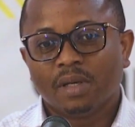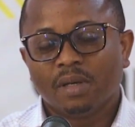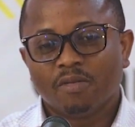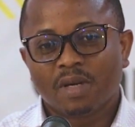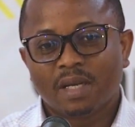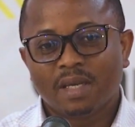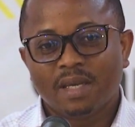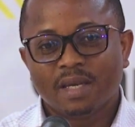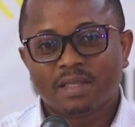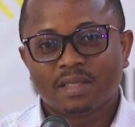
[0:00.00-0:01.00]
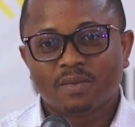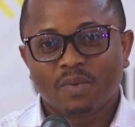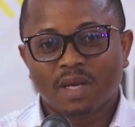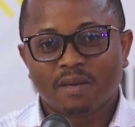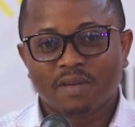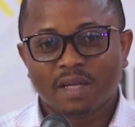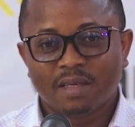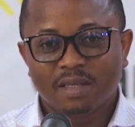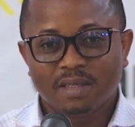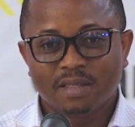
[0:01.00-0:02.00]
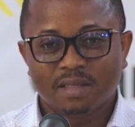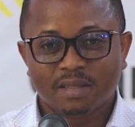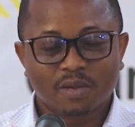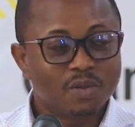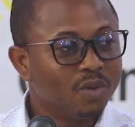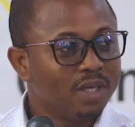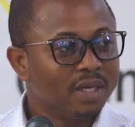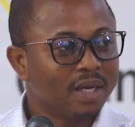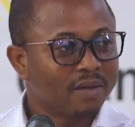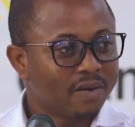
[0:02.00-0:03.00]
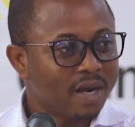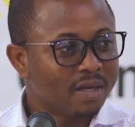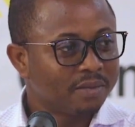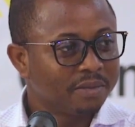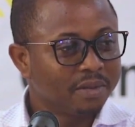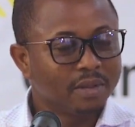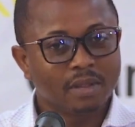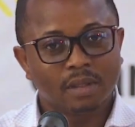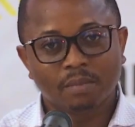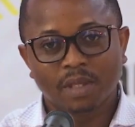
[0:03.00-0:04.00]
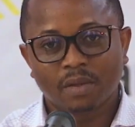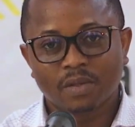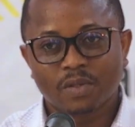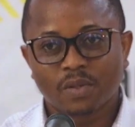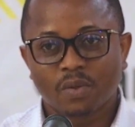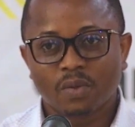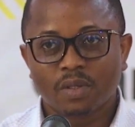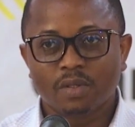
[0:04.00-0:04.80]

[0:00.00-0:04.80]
Over the years, we have done this not only in Accra, but also